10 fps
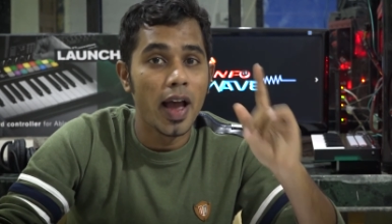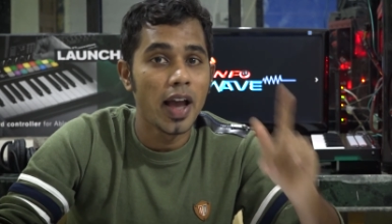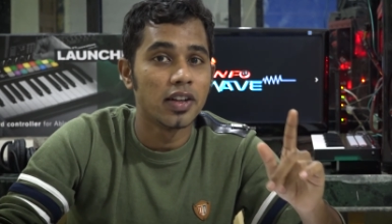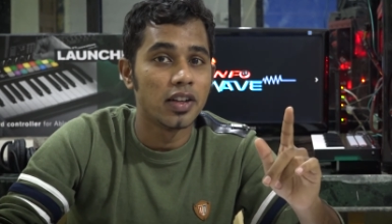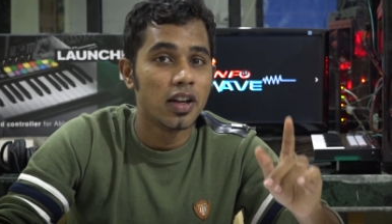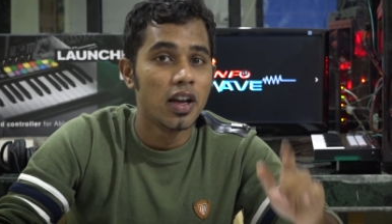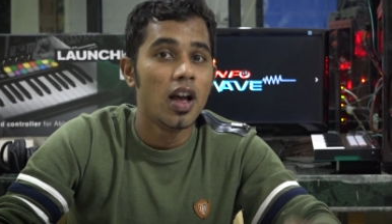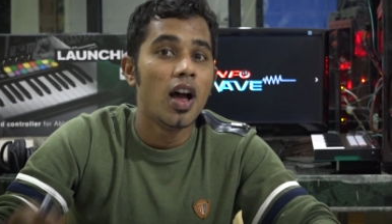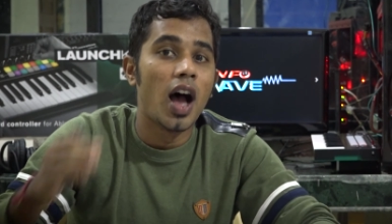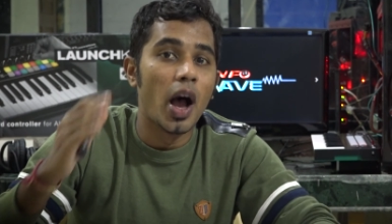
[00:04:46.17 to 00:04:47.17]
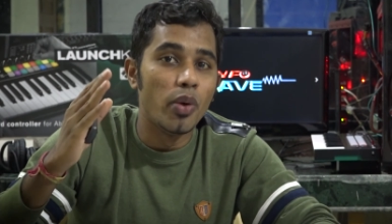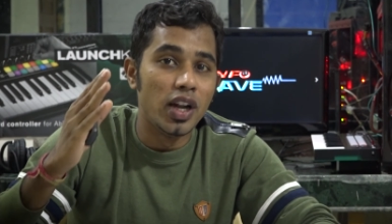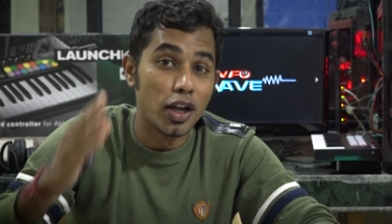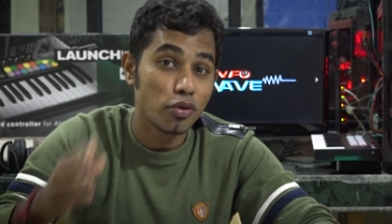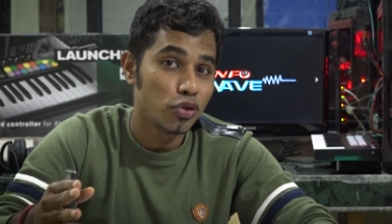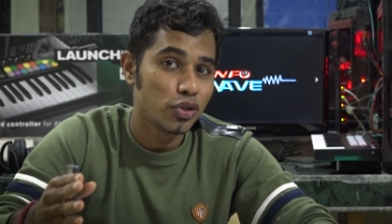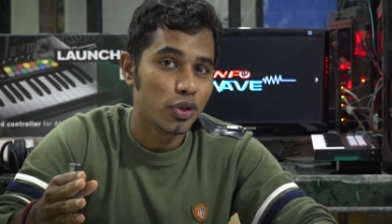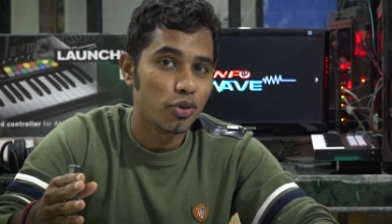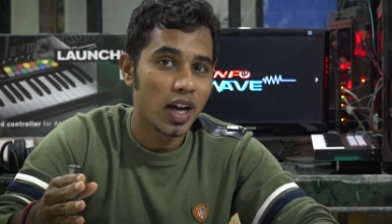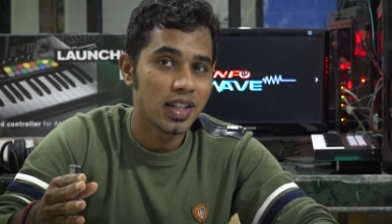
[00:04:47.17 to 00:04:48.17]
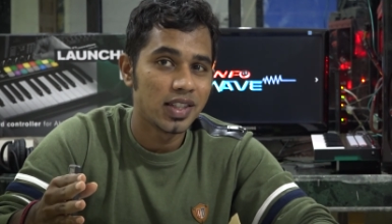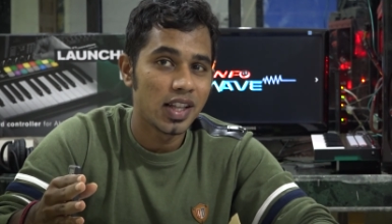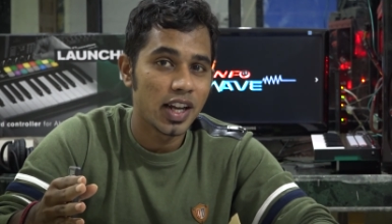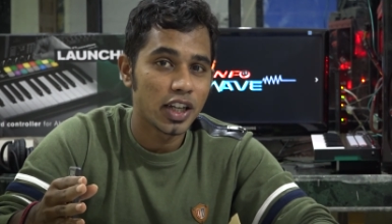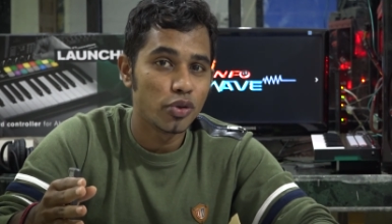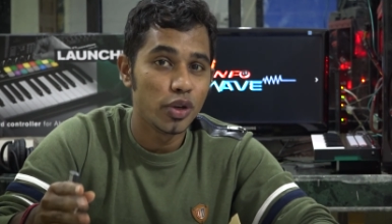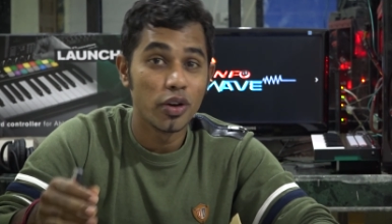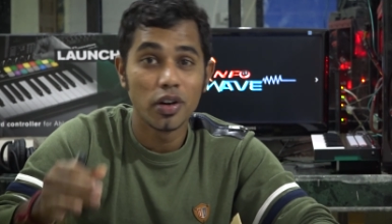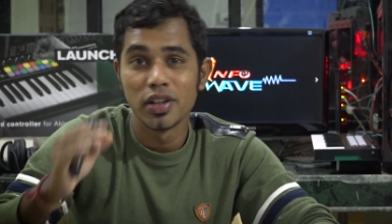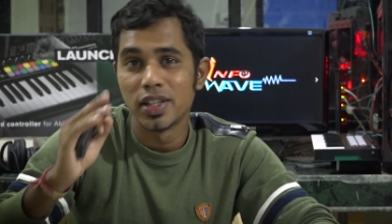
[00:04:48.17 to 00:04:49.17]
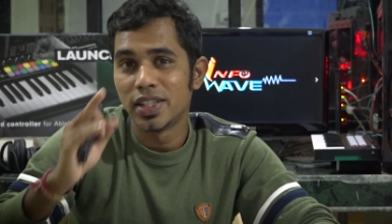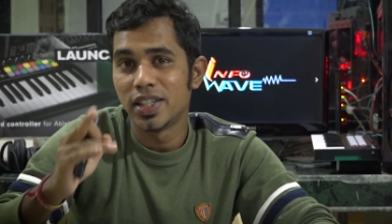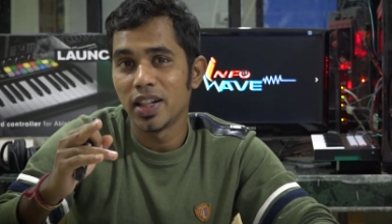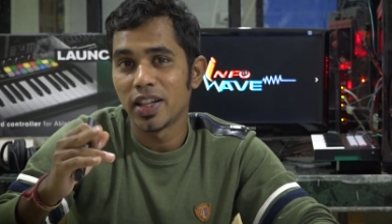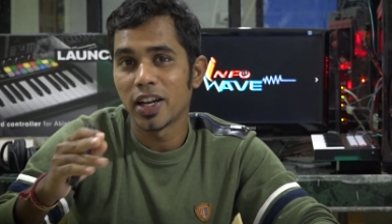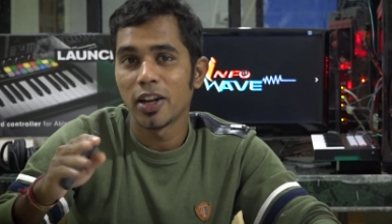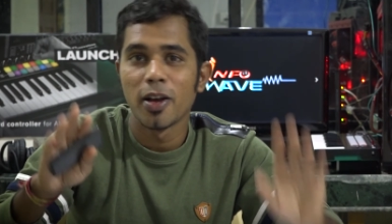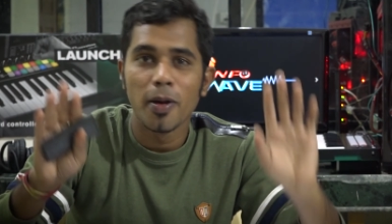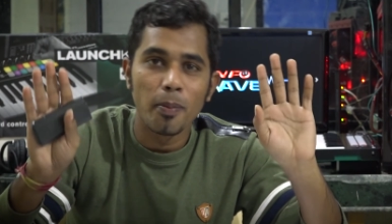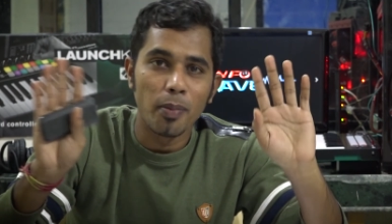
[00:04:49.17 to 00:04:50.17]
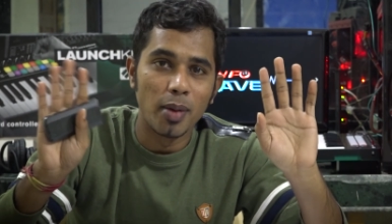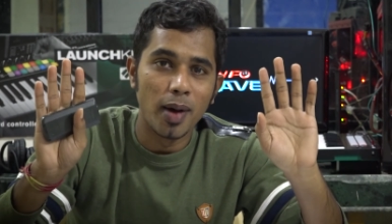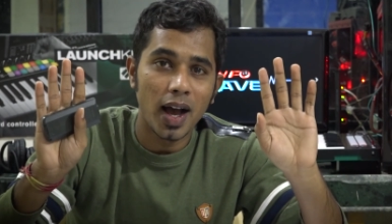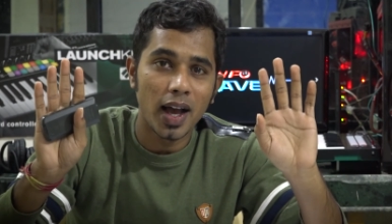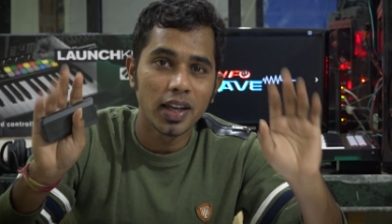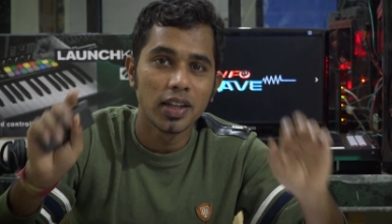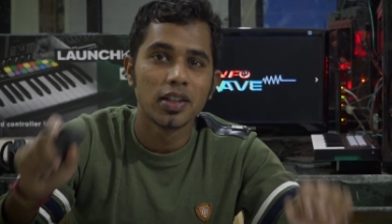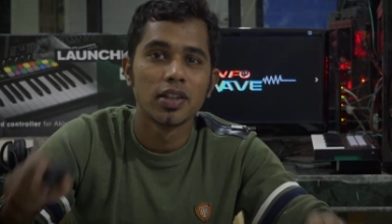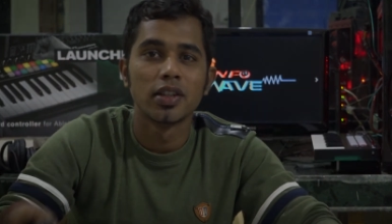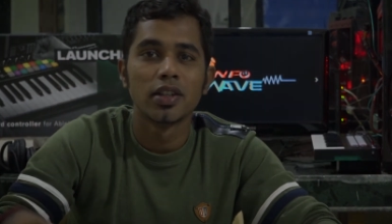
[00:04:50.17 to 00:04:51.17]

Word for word: And I will love to see you guys in the next video. Till then, bye bye.